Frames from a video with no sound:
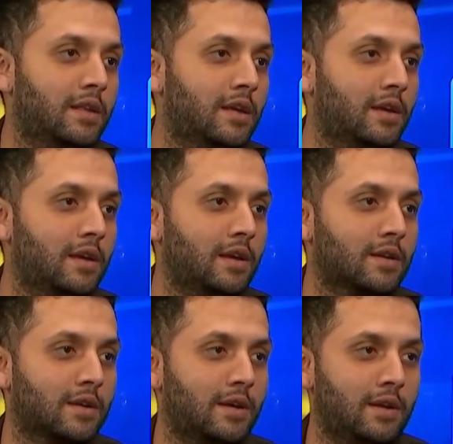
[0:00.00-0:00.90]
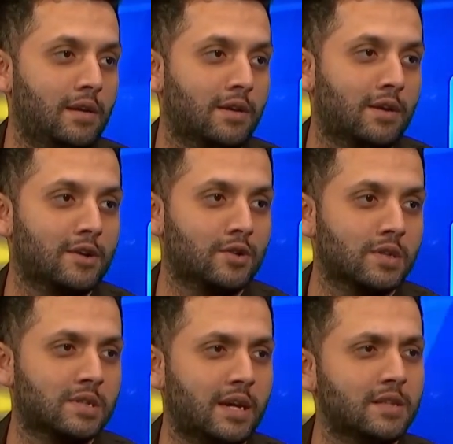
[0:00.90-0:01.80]
In the
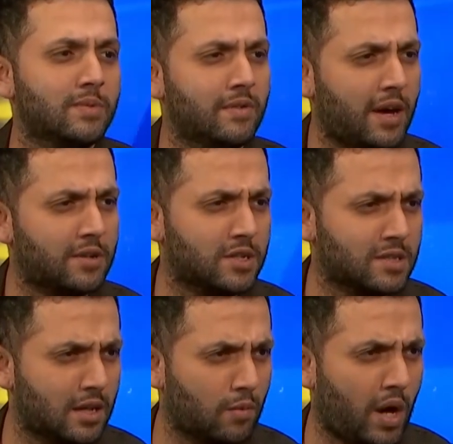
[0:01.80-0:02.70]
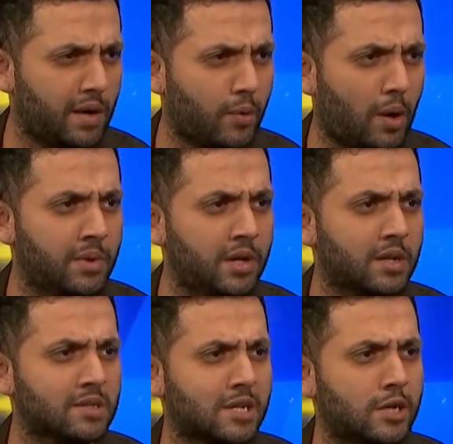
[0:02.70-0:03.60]
international sides, we've had just that one
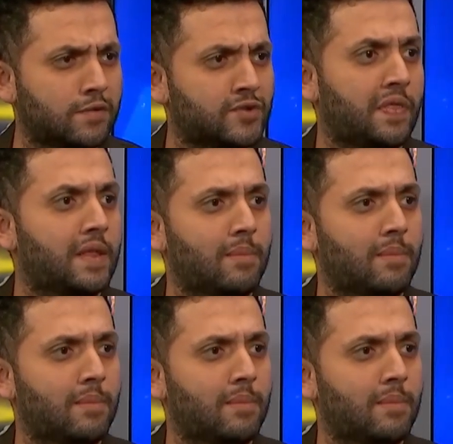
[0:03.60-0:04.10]
prominent incident of